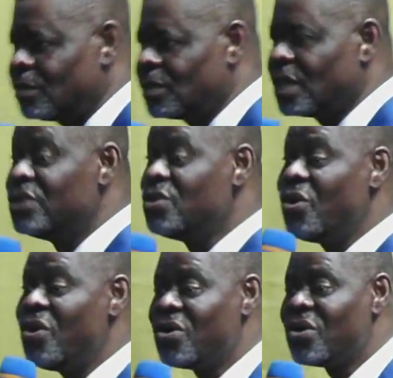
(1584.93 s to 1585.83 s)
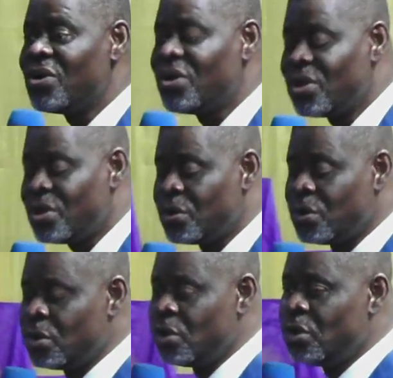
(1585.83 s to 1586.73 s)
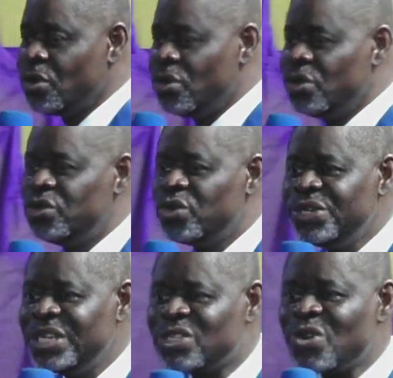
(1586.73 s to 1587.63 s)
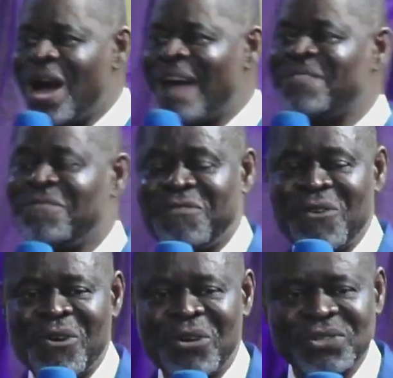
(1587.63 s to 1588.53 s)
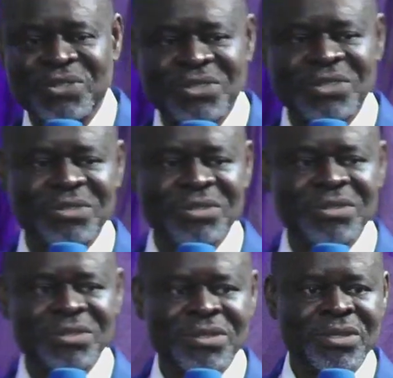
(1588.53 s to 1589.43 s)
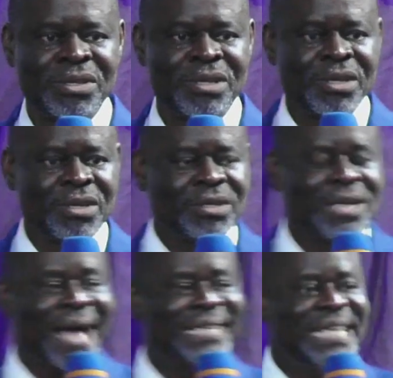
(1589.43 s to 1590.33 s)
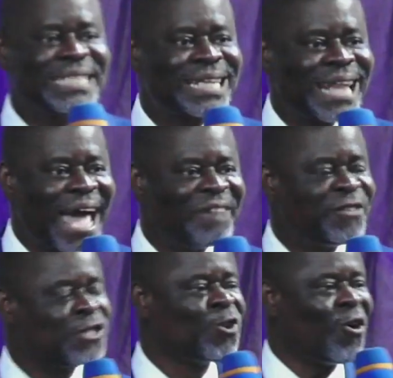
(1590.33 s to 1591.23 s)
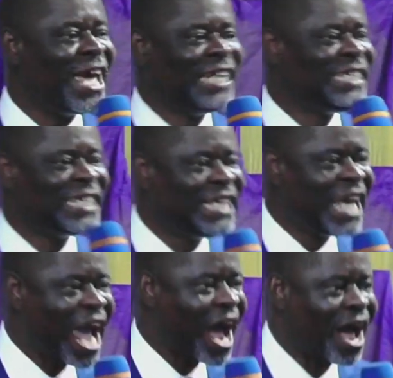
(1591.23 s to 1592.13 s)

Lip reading: You know, you need to have a focus that this life is not ending here.